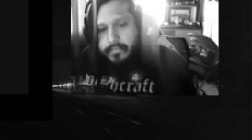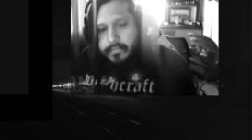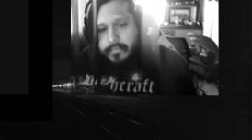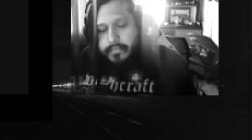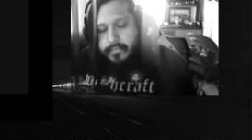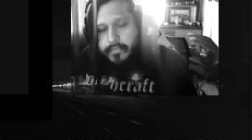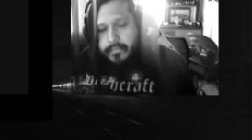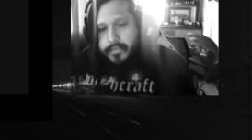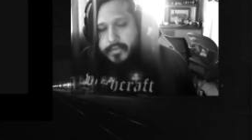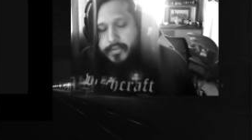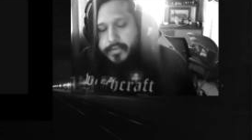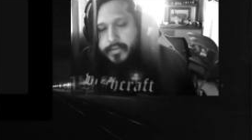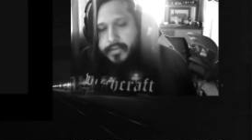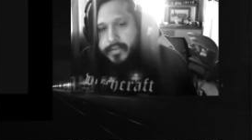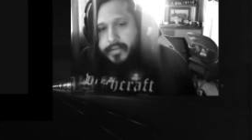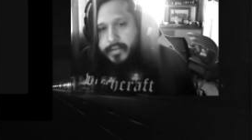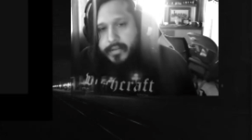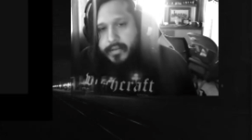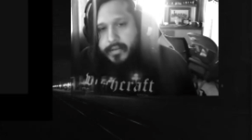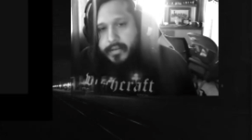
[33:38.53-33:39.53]

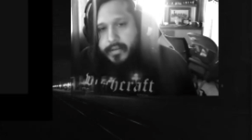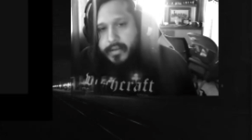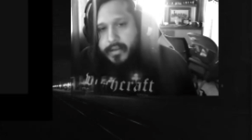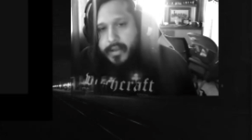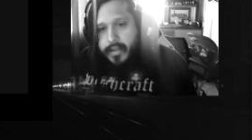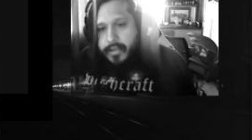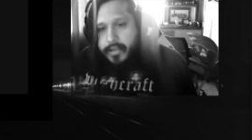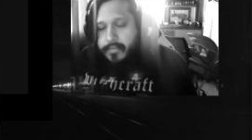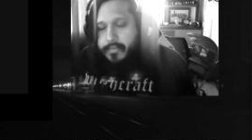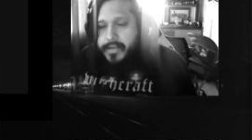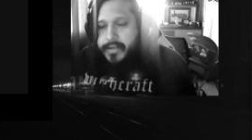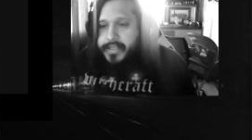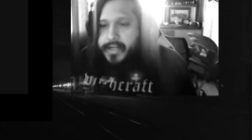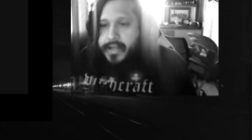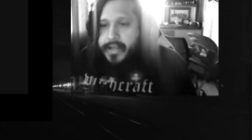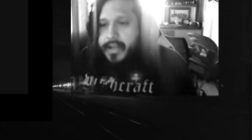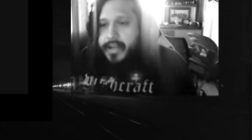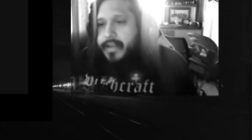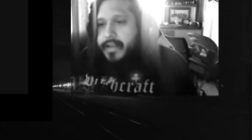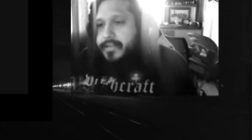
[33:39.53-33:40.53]
Interesting. The reason
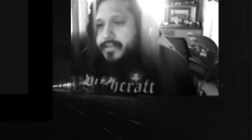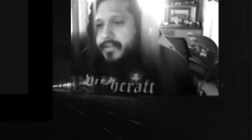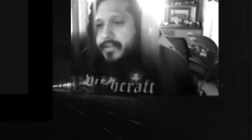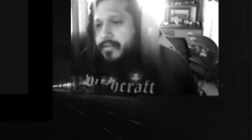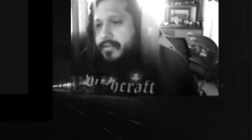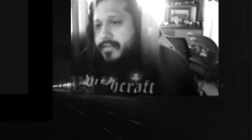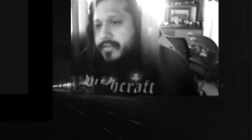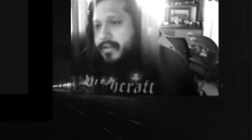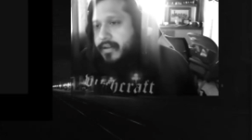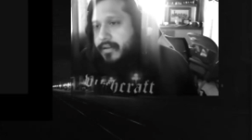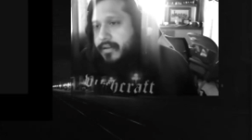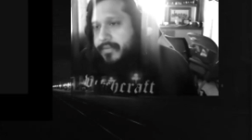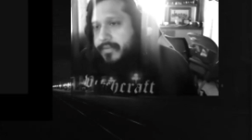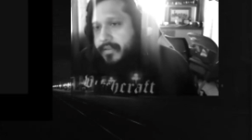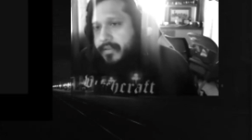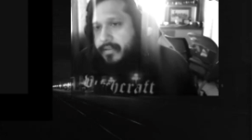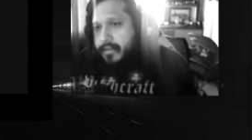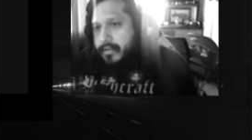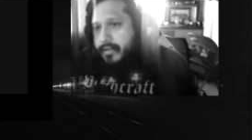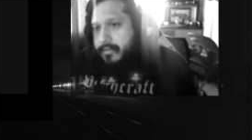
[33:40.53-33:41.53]
I ask too is I often
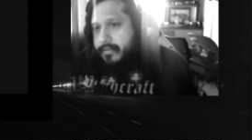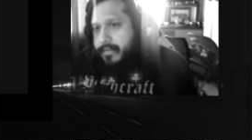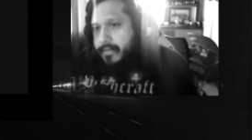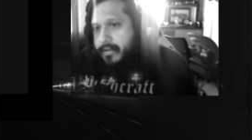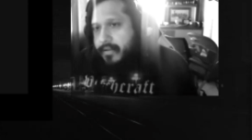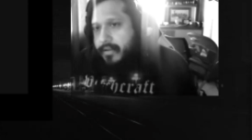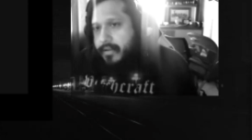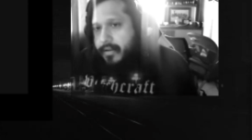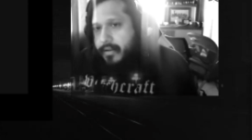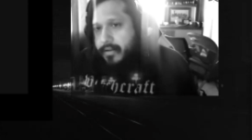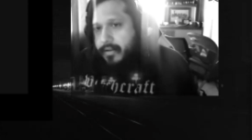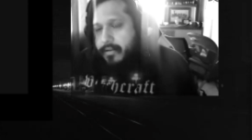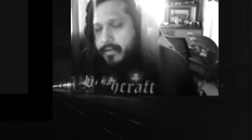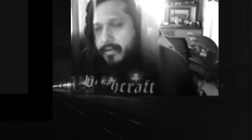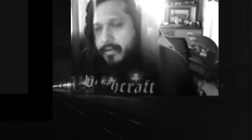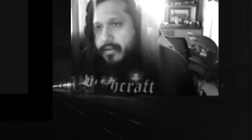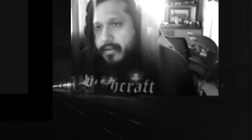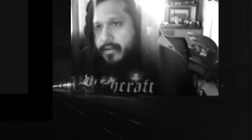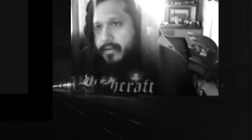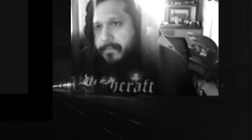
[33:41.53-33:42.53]
think about like
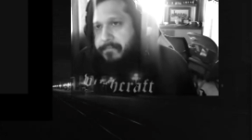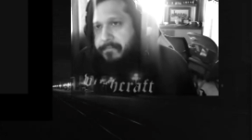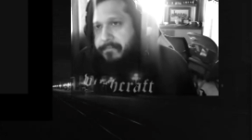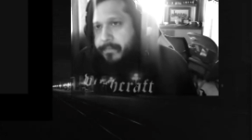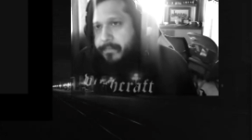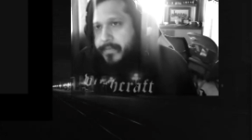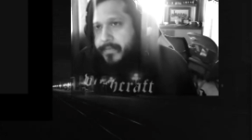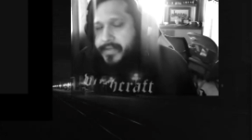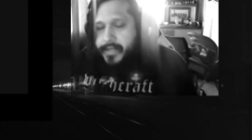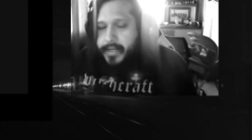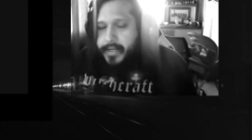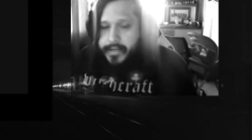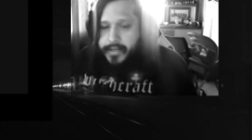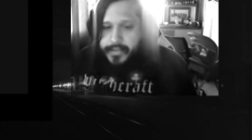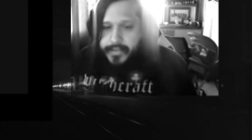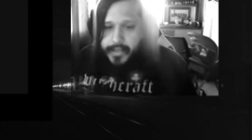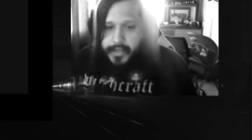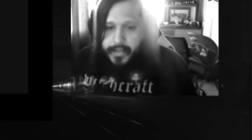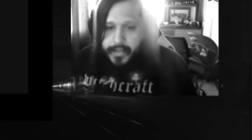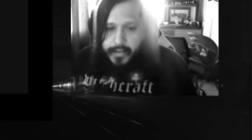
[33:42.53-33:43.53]
say
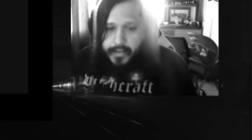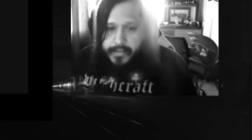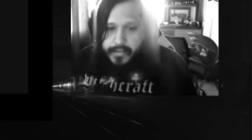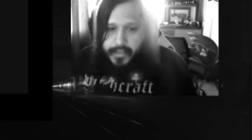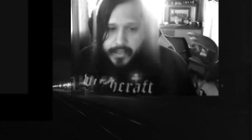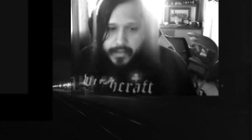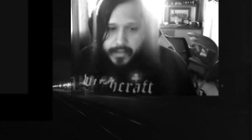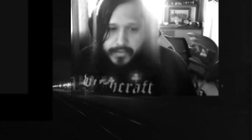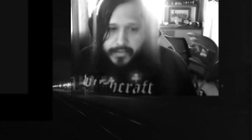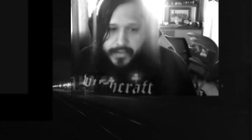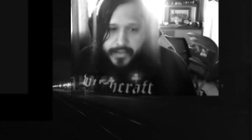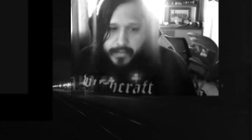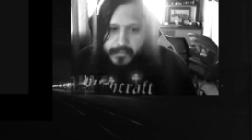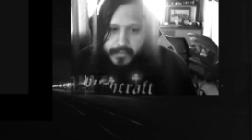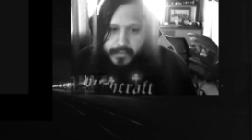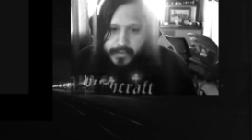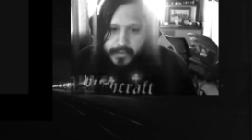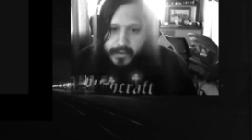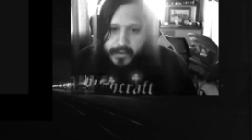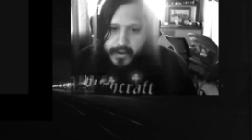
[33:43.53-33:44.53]
say say you
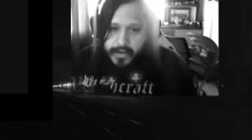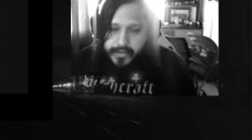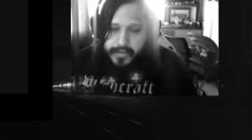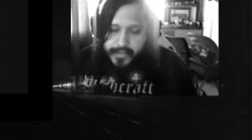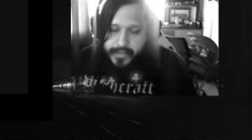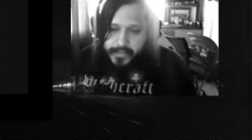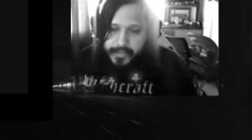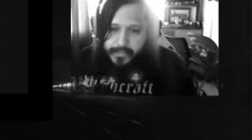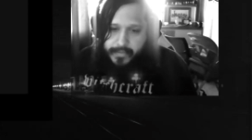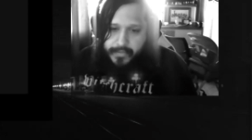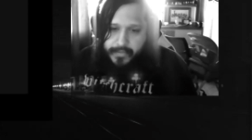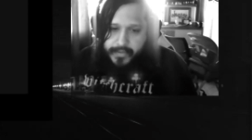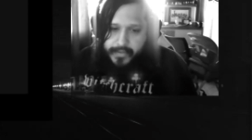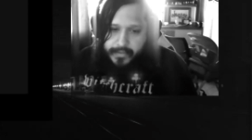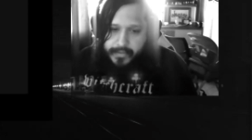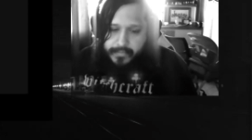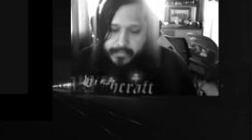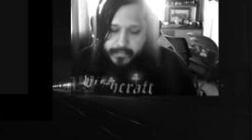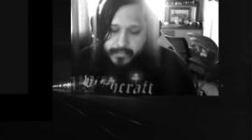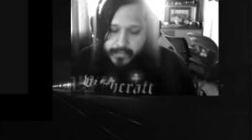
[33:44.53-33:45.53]
stumble across this person,
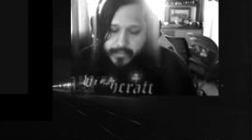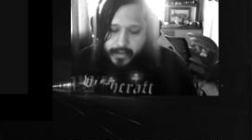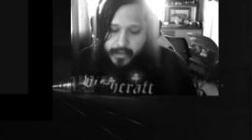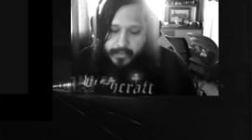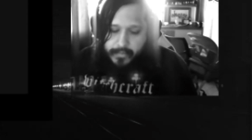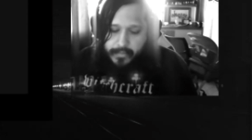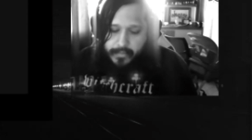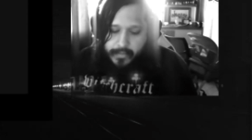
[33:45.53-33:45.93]
right?